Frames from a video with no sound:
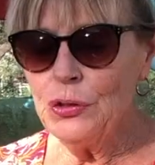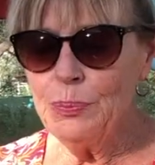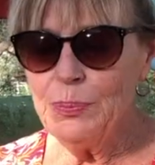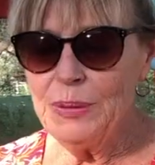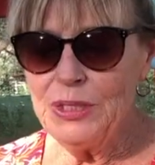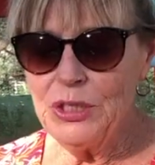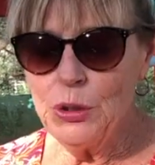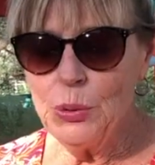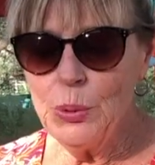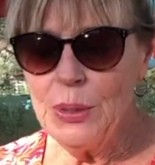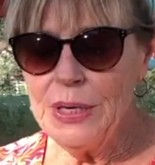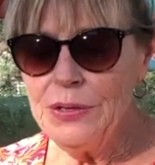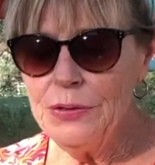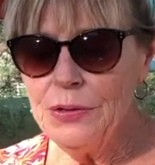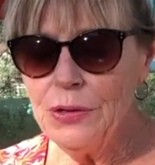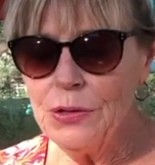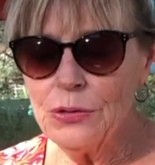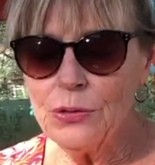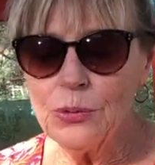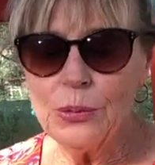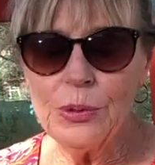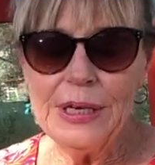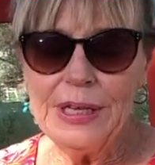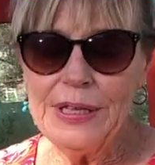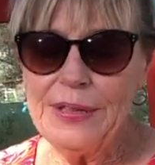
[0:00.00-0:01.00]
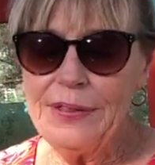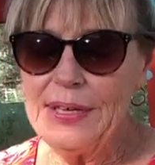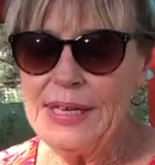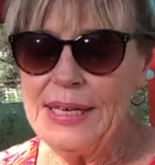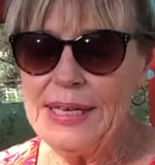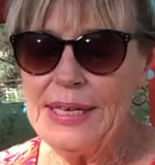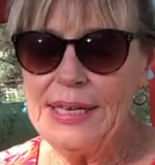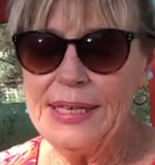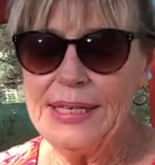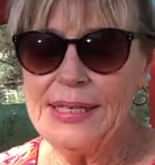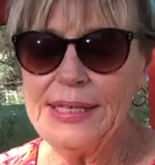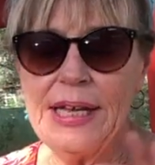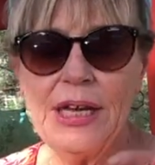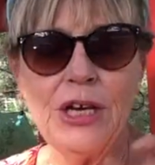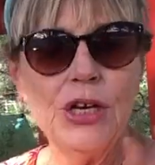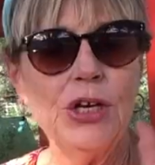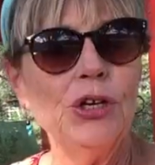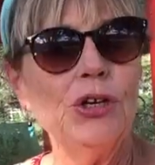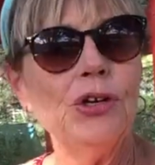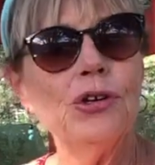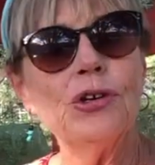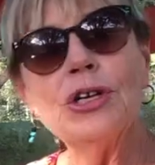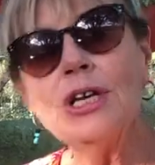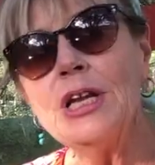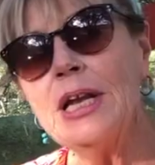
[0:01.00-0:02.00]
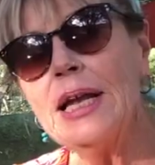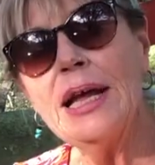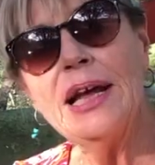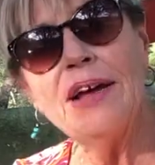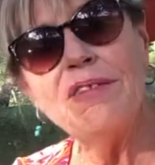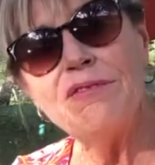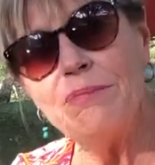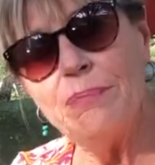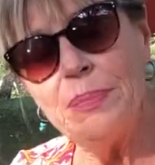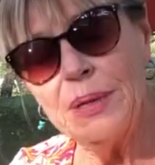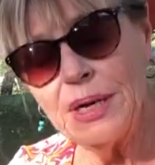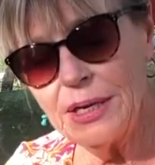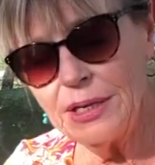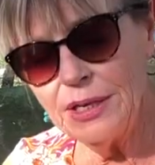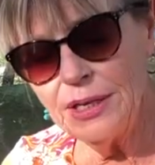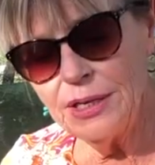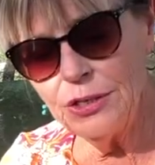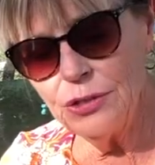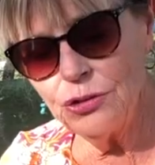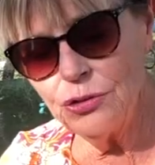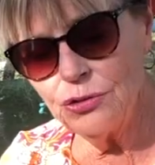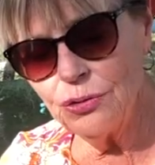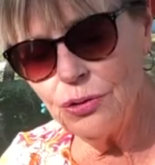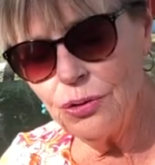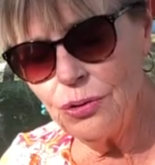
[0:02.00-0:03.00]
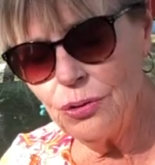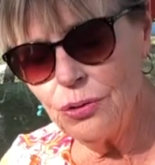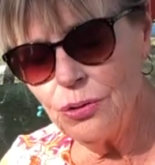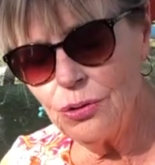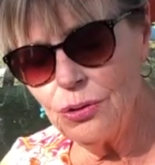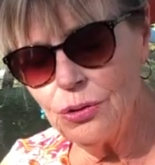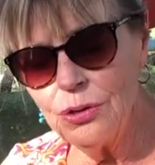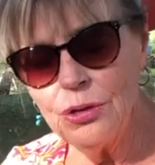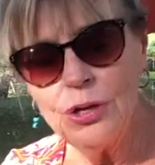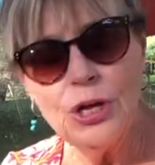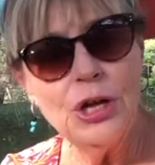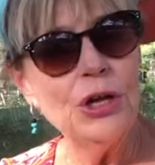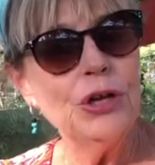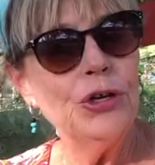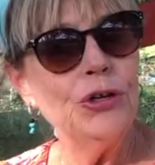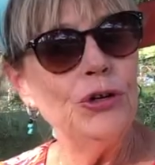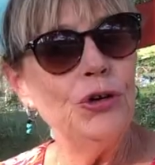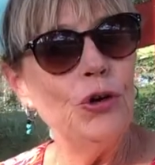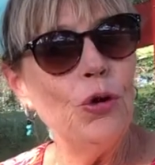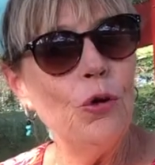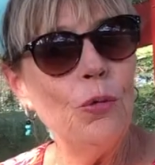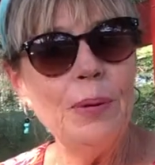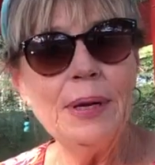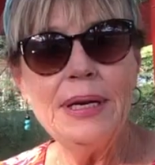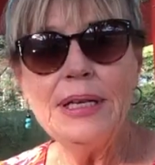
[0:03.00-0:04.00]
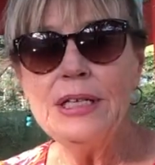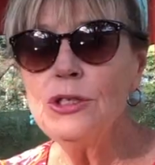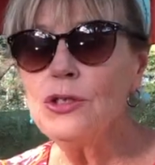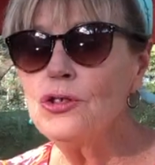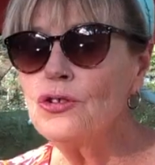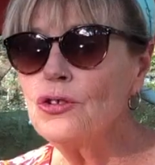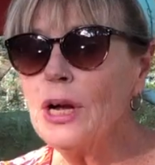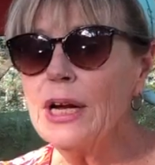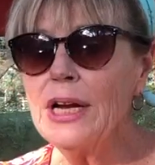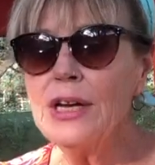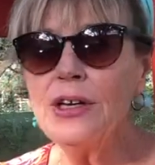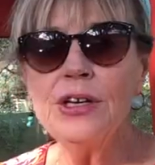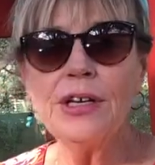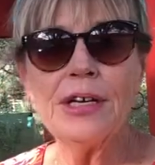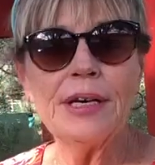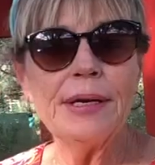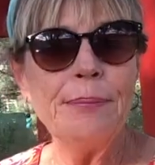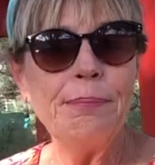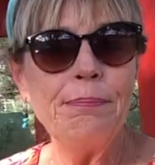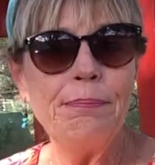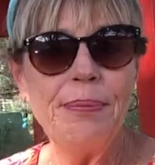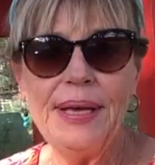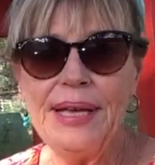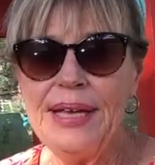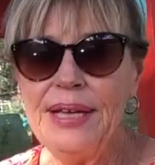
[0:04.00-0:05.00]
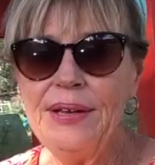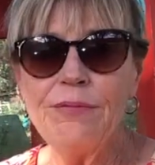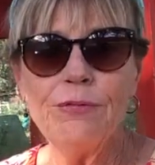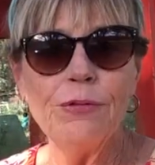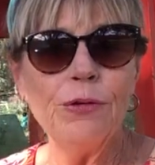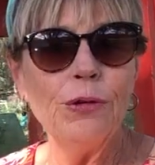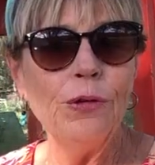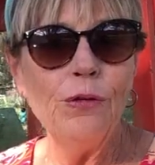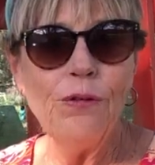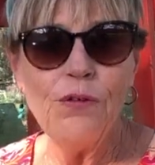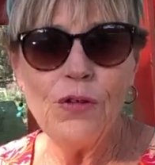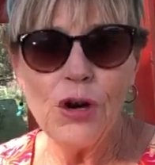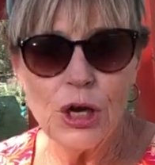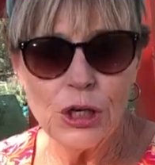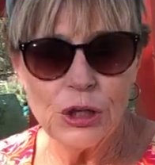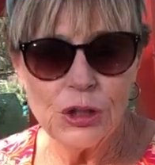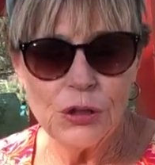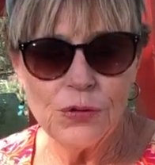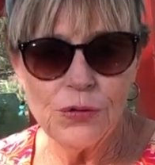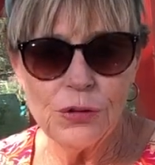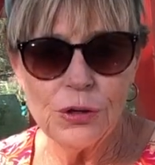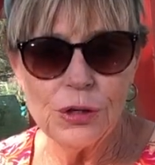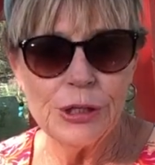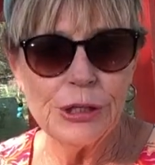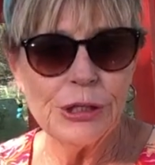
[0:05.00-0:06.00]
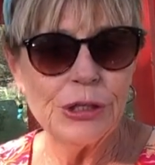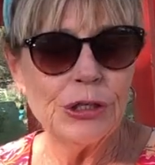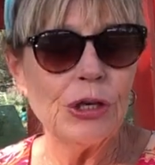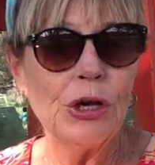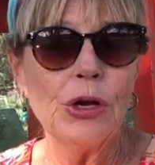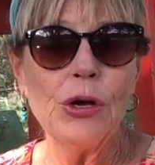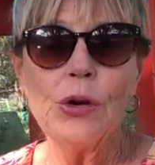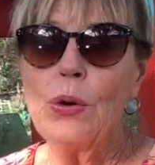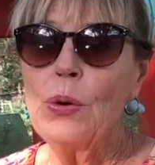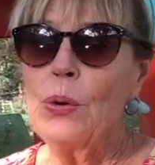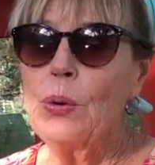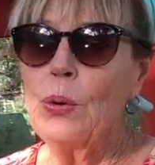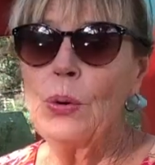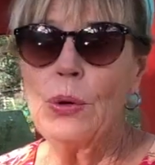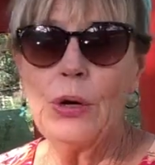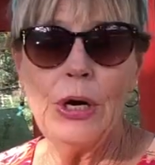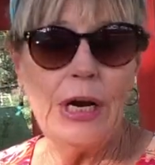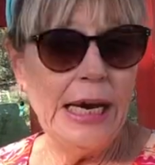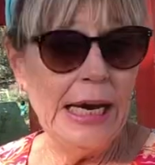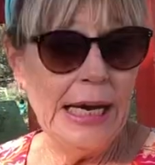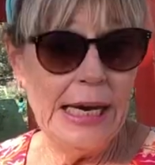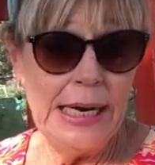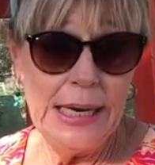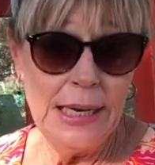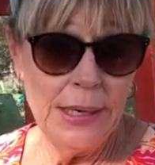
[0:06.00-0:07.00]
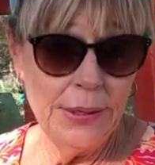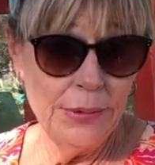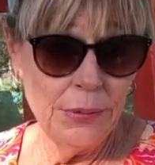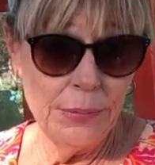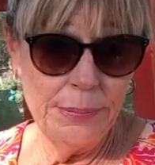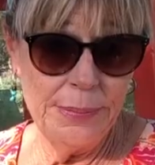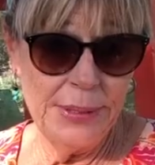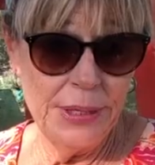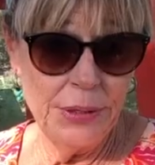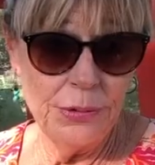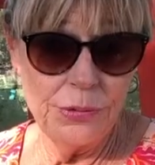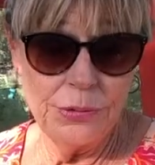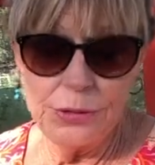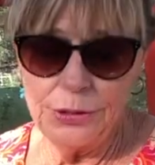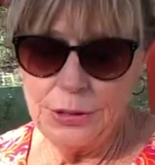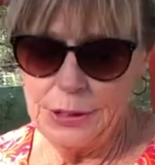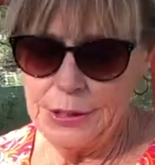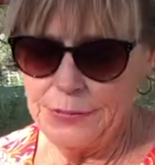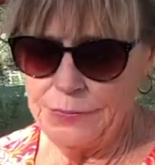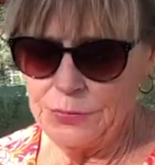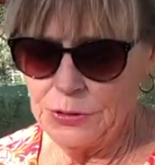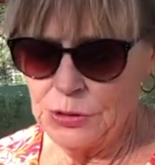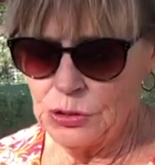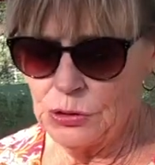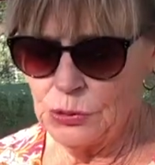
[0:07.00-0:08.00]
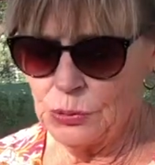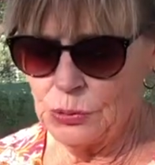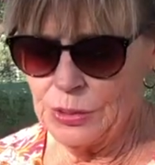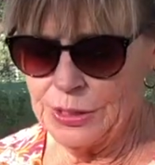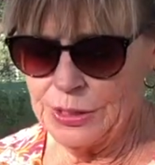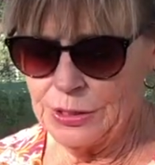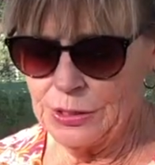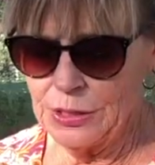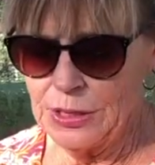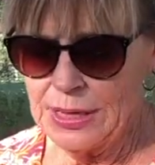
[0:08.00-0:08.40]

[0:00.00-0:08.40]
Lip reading: between the three of these, you're gonna have bug control. Nobody's trying to compete for the phosphorus or any other mineral in the soil.